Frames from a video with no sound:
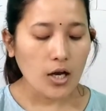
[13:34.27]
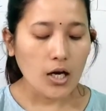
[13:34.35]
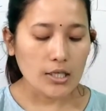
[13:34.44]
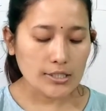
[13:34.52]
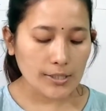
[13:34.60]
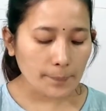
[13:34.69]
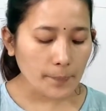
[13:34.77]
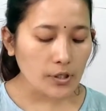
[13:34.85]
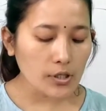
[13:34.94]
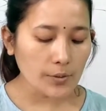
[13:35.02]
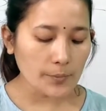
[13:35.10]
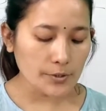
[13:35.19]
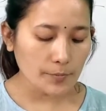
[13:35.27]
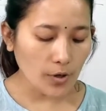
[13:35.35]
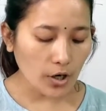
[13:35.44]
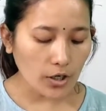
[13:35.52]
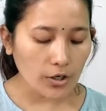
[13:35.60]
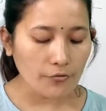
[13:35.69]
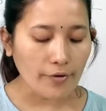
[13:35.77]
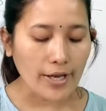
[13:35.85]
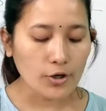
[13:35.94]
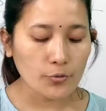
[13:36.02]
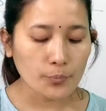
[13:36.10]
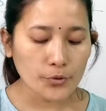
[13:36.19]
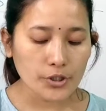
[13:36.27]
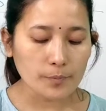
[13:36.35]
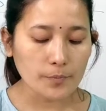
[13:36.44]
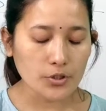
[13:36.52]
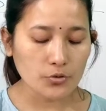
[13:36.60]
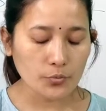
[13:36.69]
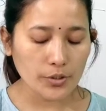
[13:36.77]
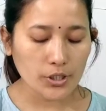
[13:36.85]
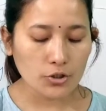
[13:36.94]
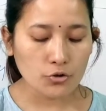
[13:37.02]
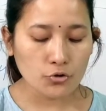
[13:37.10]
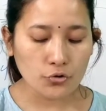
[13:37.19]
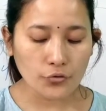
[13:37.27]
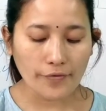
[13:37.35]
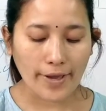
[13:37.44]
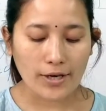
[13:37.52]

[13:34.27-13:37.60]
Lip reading: a symbol of smaller value put between two